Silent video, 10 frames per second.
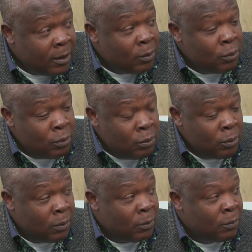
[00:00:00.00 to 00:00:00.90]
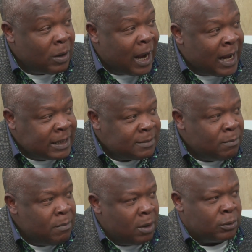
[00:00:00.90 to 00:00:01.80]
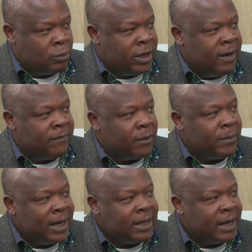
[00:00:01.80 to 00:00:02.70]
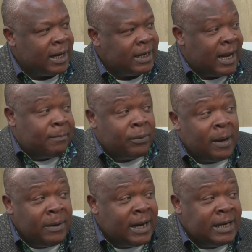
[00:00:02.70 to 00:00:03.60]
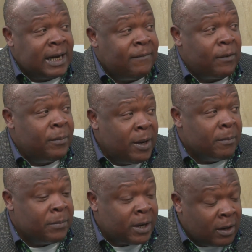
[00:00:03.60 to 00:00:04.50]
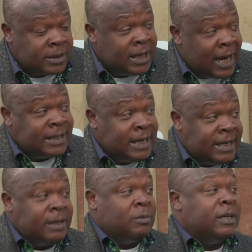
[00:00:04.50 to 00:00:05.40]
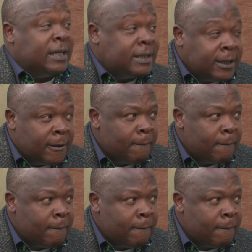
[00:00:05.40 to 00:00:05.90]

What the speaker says: who has more to gain from Nigeria than probably Nigeria from him, because he has a debt with destiny.